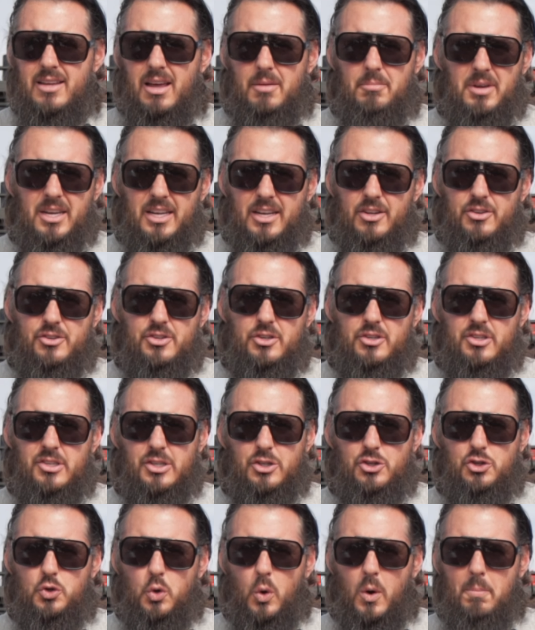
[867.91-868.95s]
I mean, it's just a
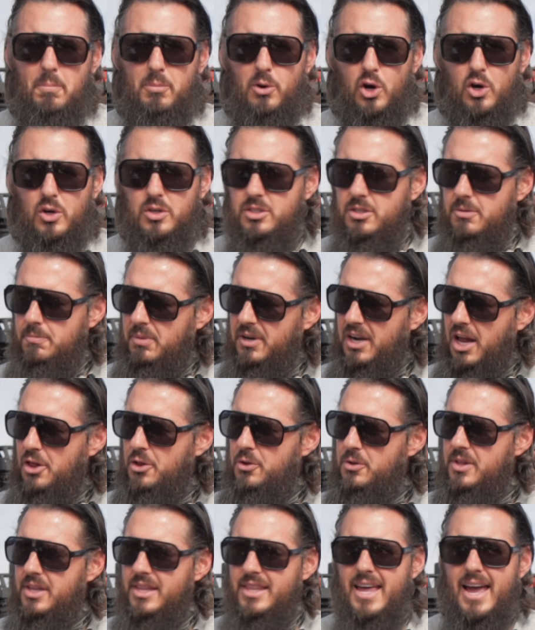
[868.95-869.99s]
short burst. But other
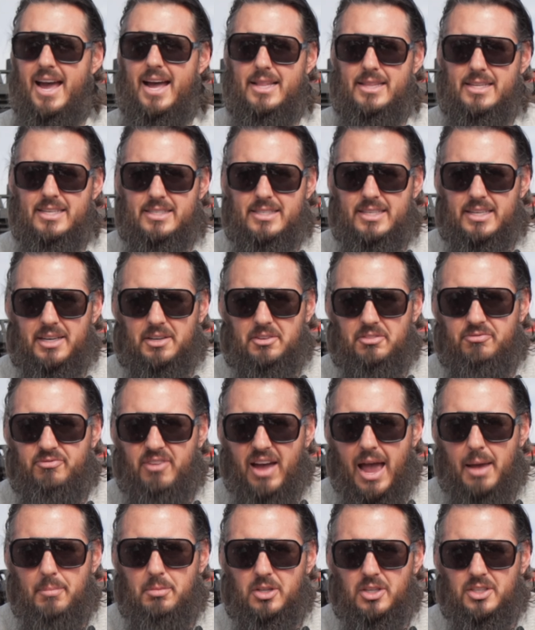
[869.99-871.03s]
than that, this thing is
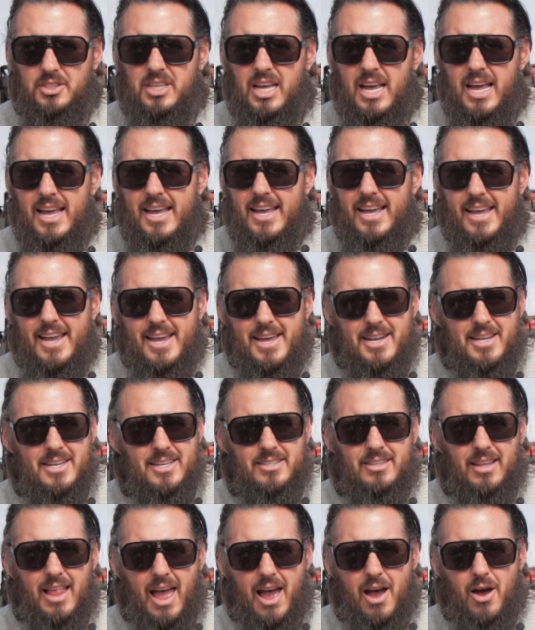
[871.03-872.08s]
fabulous. It is
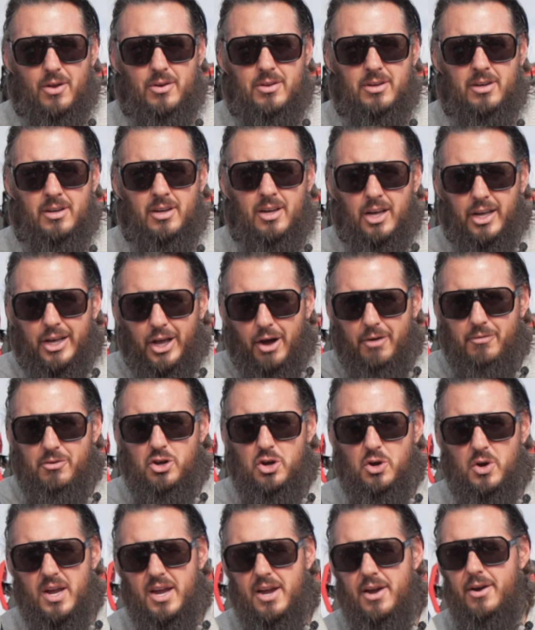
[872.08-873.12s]
loud, cover
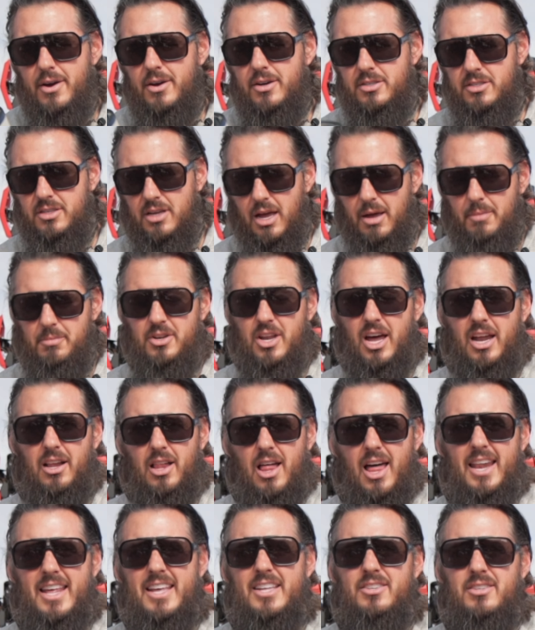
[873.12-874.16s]
your ears, not a
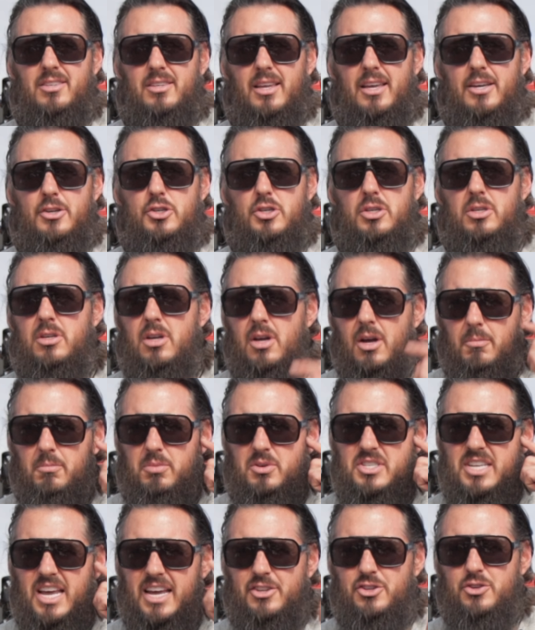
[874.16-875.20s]
lot of insulation,
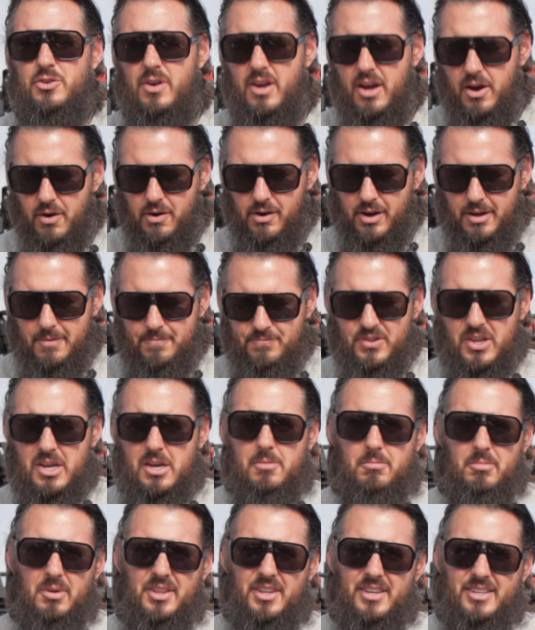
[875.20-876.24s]
protect your hearing,
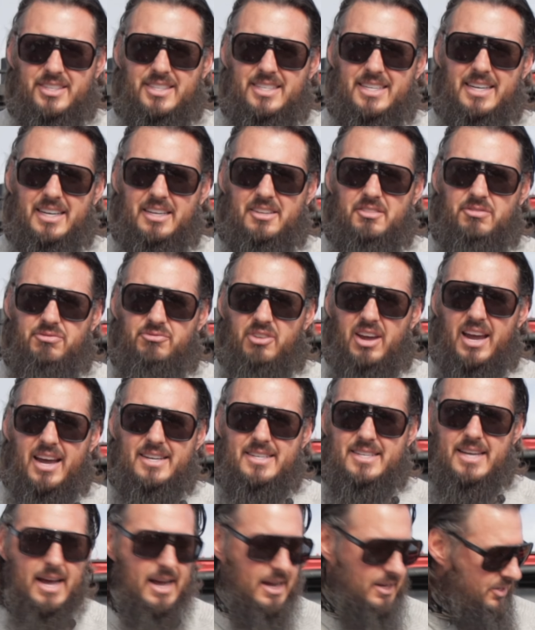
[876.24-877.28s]
but this thing is
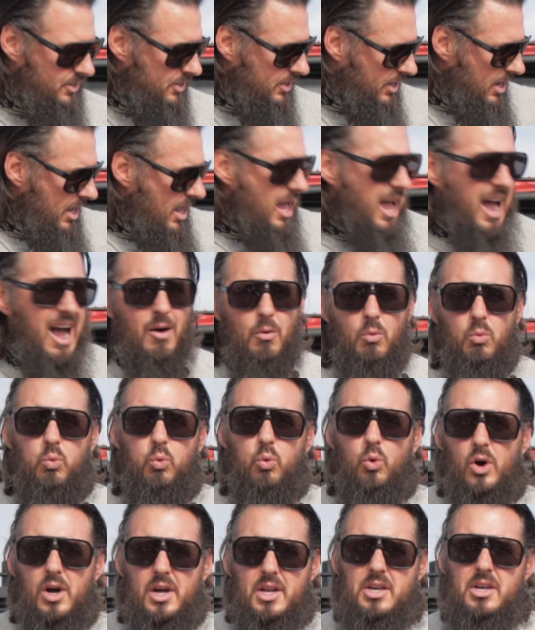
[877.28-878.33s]
fantastic. I
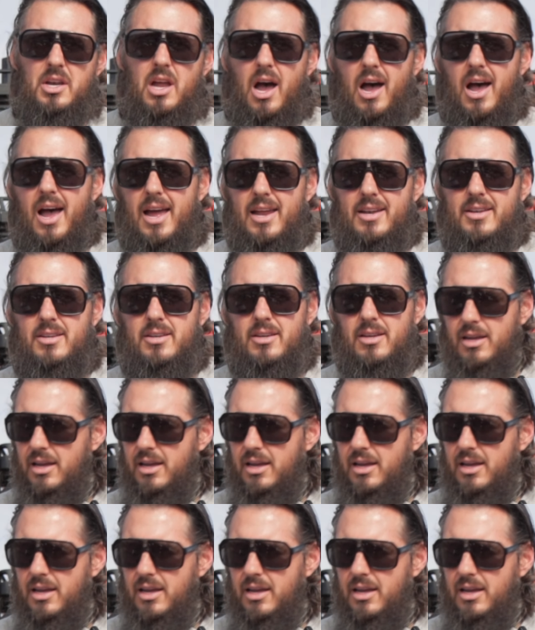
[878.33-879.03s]
would not